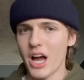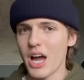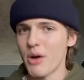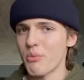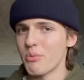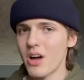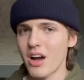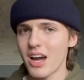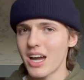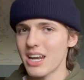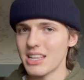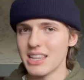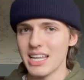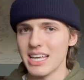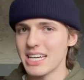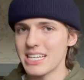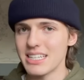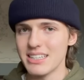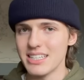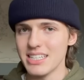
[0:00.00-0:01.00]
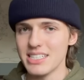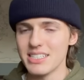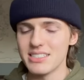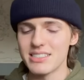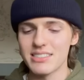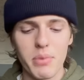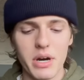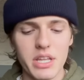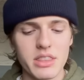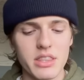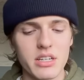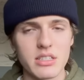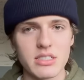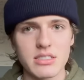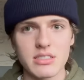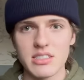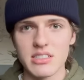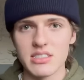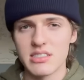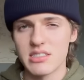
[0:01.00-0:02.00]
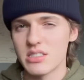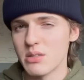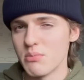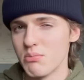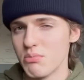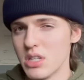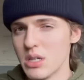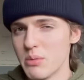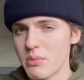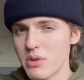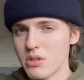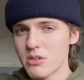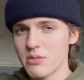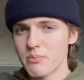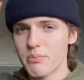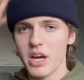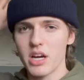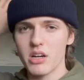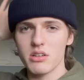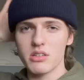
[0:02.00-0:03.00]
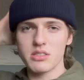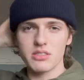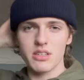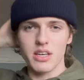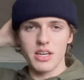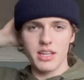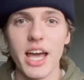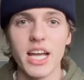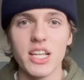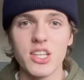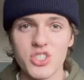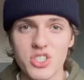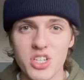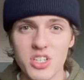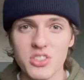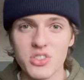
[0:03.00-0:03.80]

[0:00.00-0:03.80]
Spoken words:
I'm not gonna like these, but there's this subliminal parasite, and she's